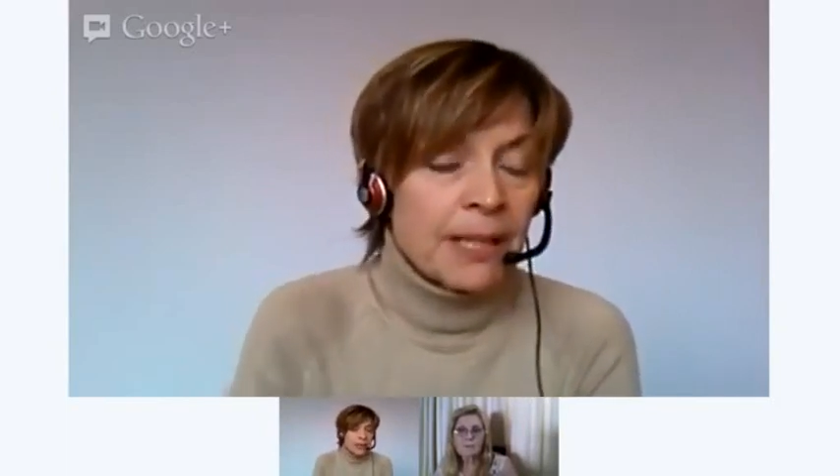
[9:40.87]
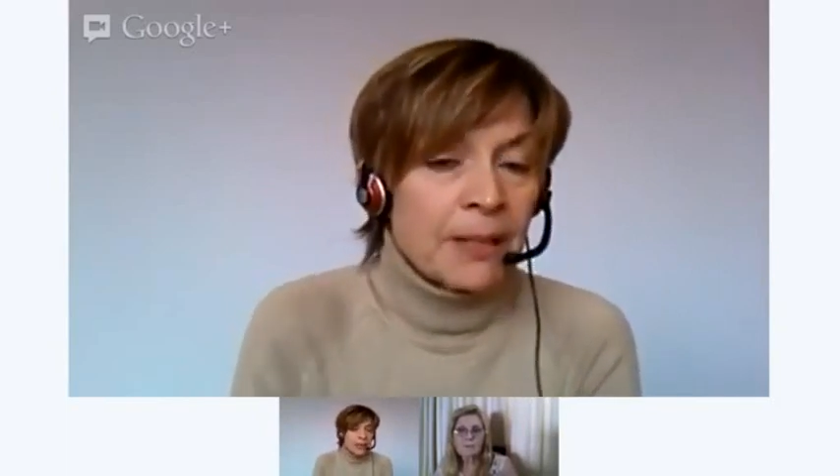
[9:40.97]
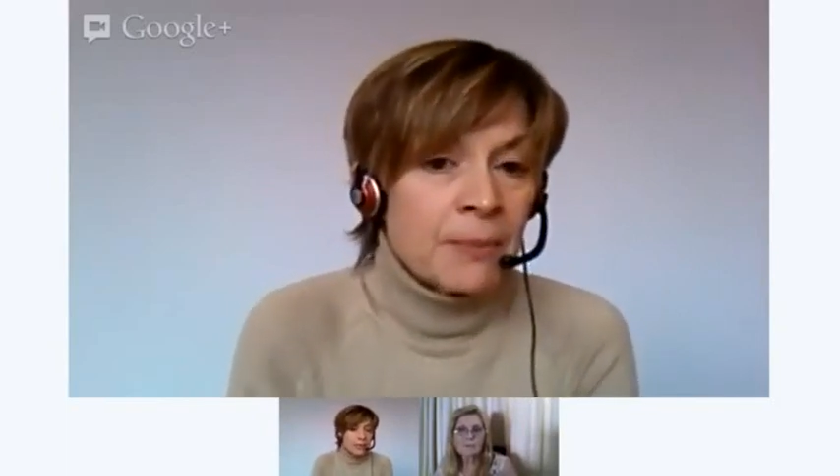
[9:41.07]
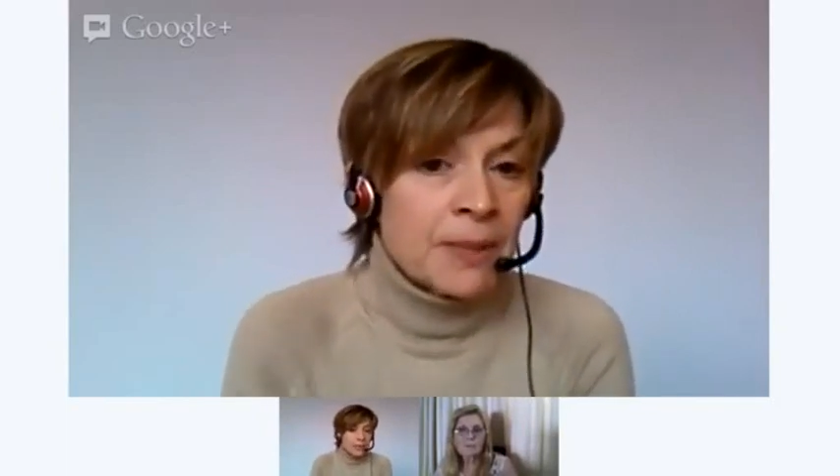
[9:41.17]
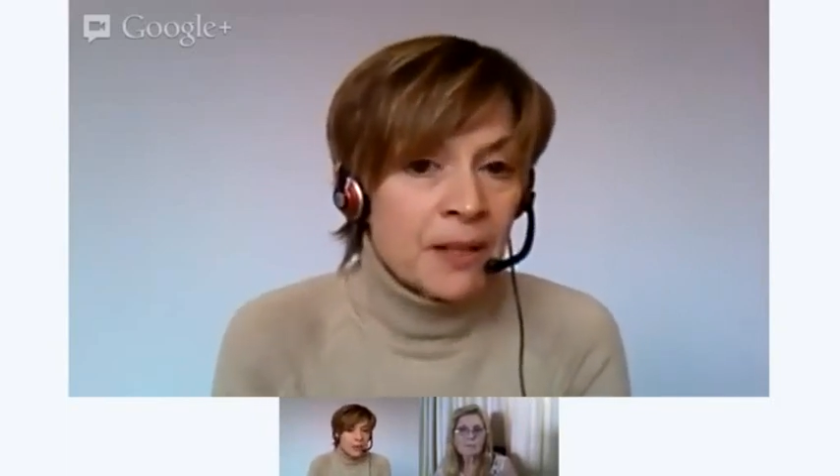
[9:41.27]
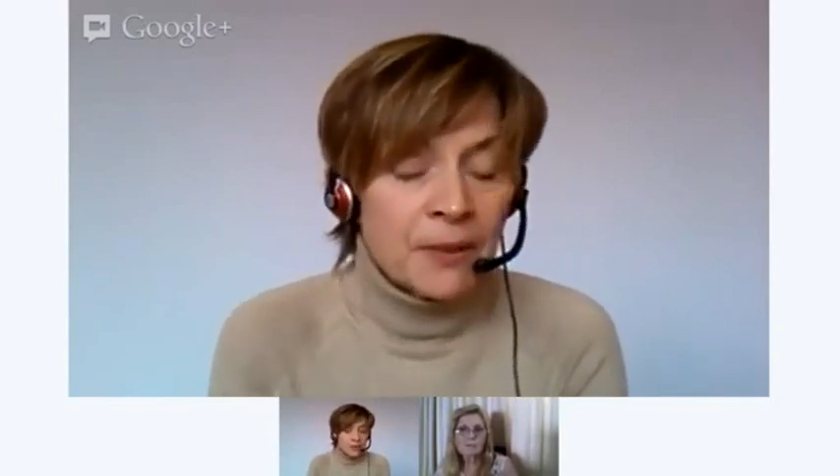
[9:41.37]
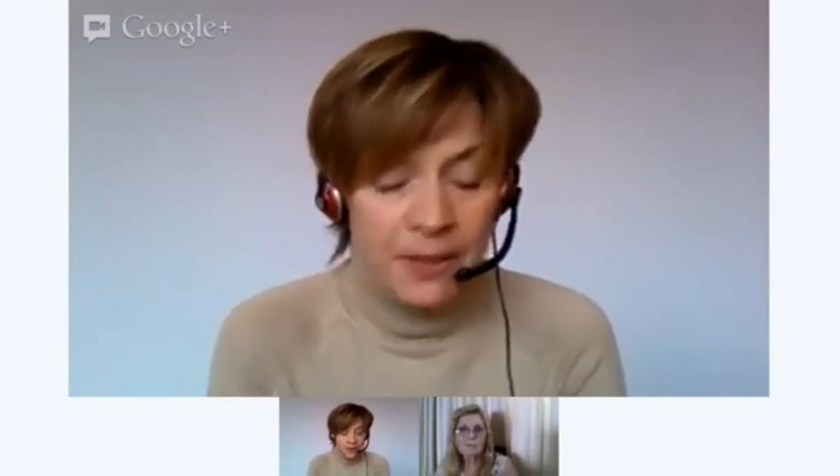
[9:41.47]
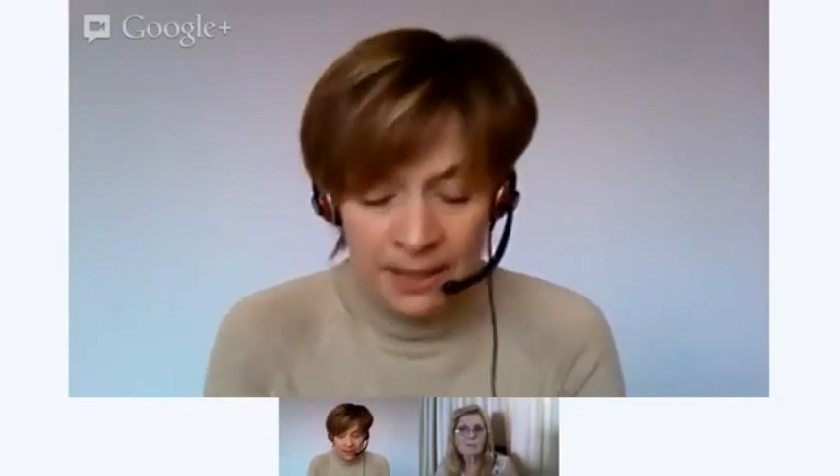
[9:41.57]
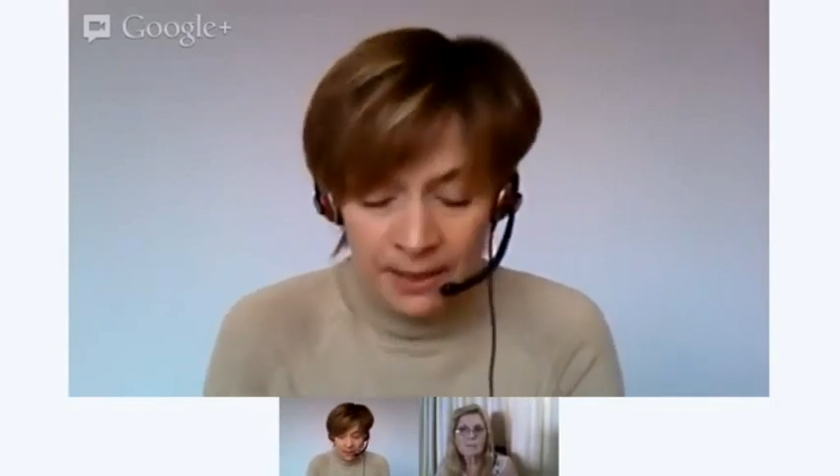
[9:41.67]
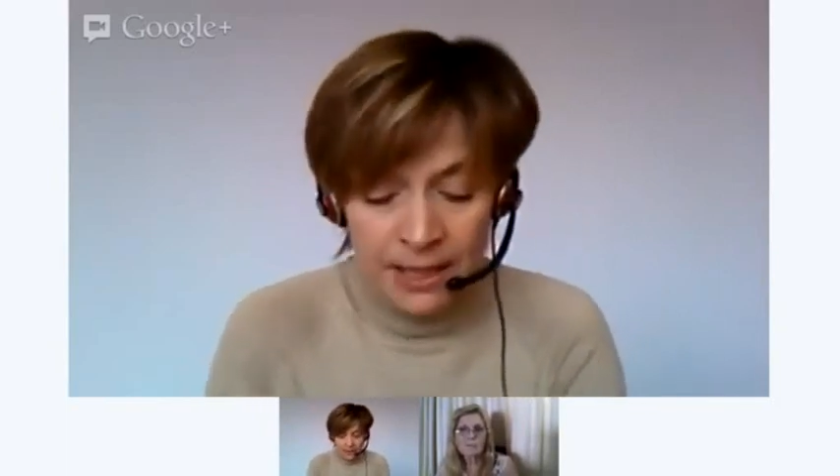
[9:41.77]
get
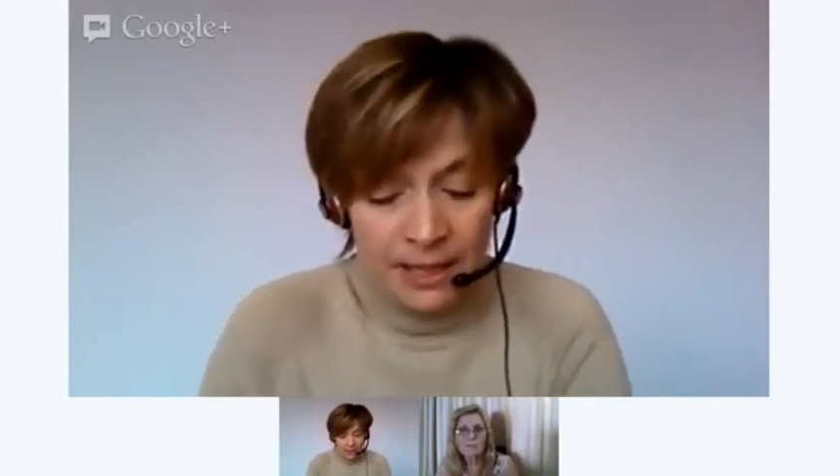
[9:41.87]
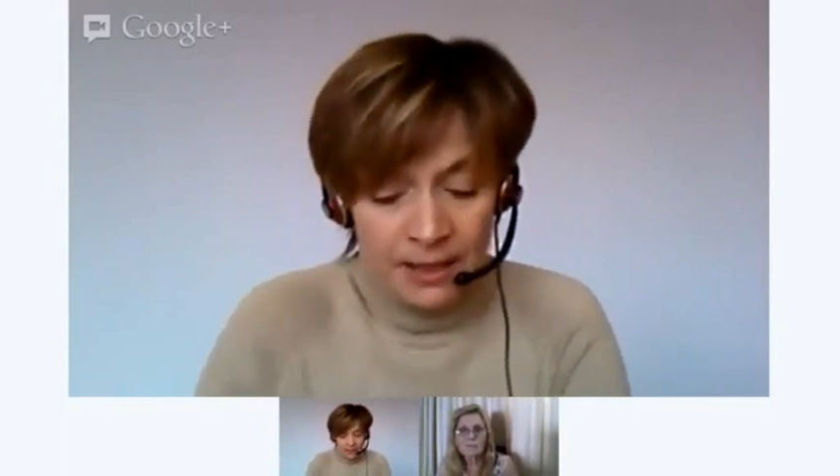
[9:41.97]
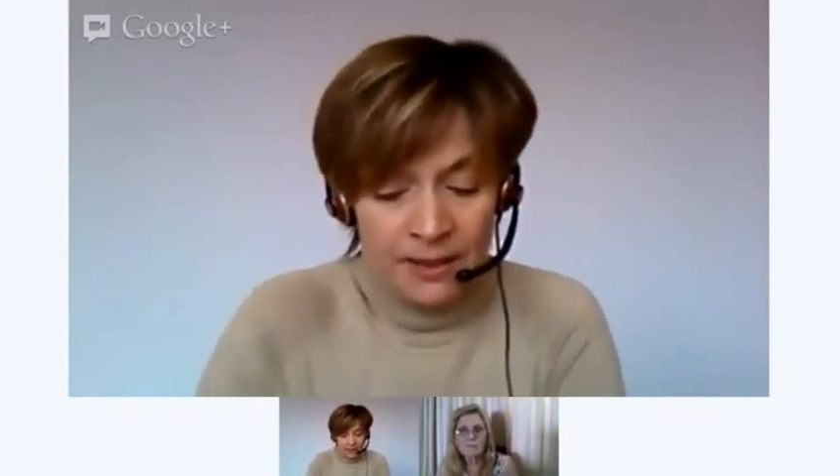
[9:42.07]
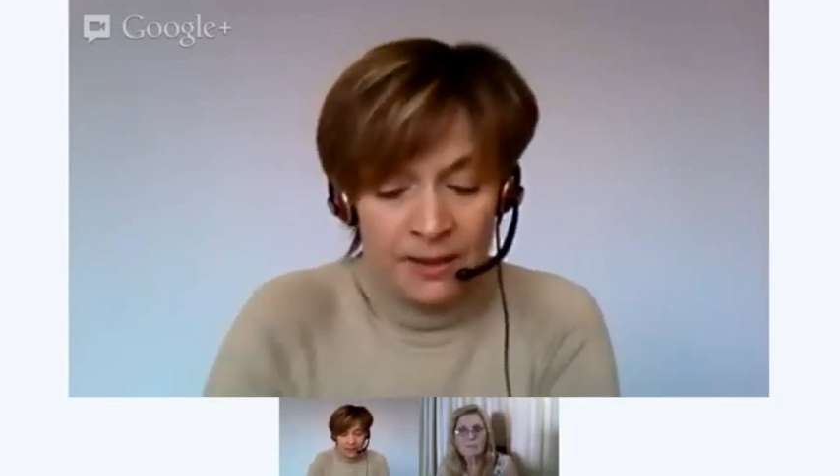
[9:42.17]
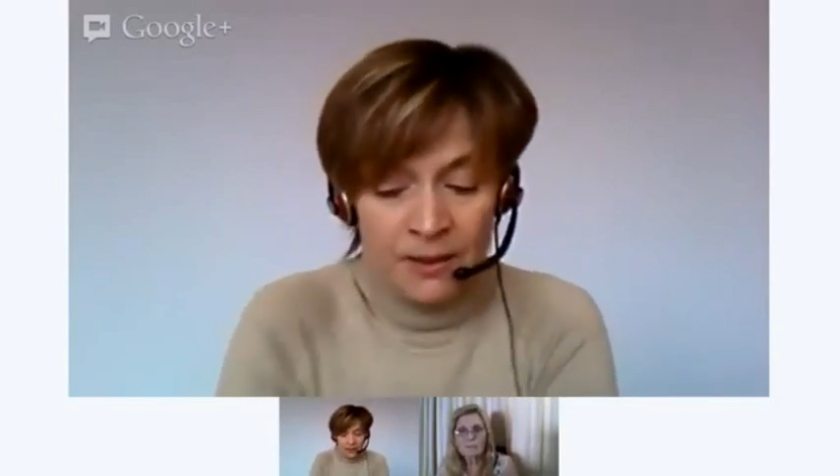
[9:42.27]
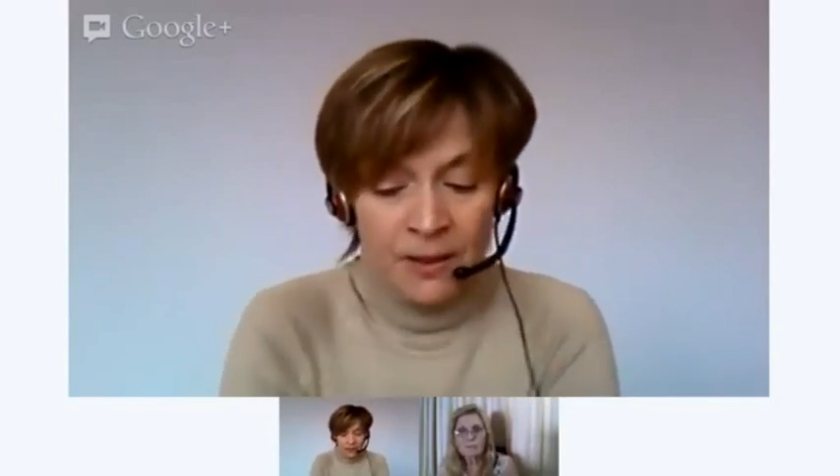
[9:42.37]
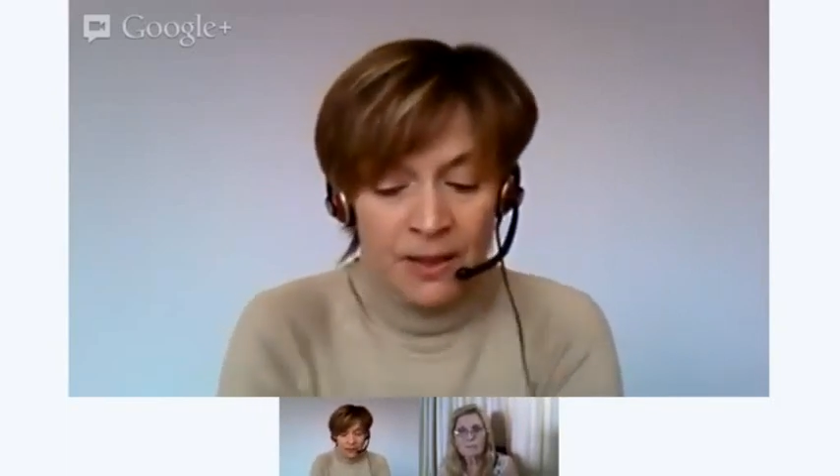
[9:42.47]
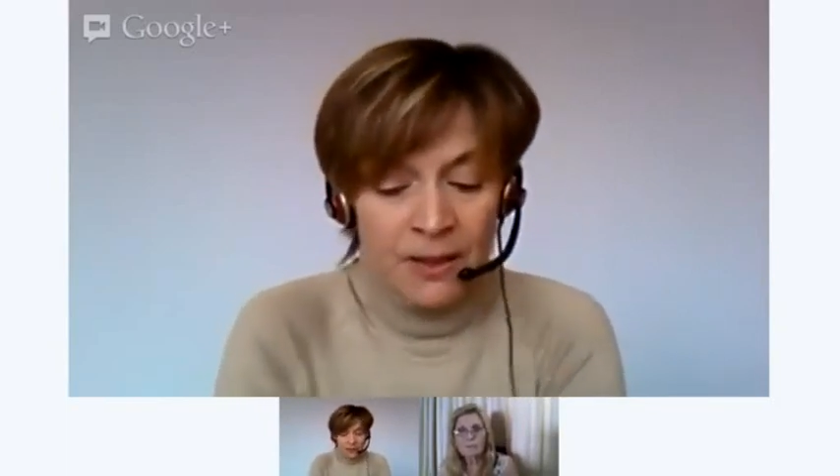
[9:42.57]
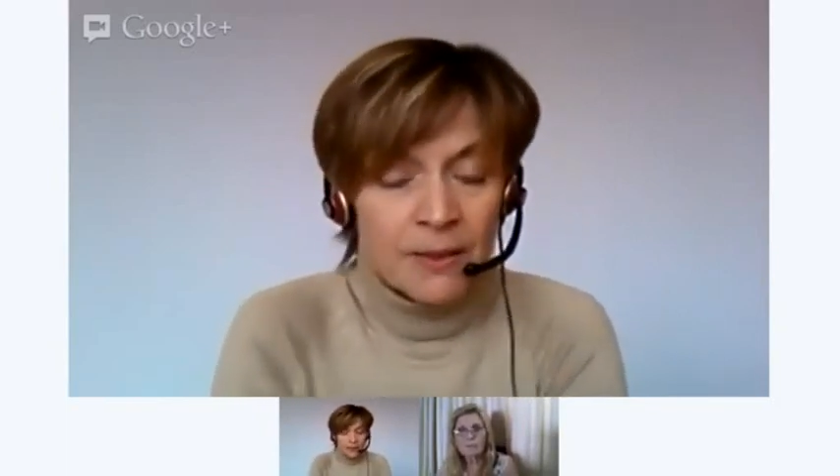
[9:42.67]
themselves in the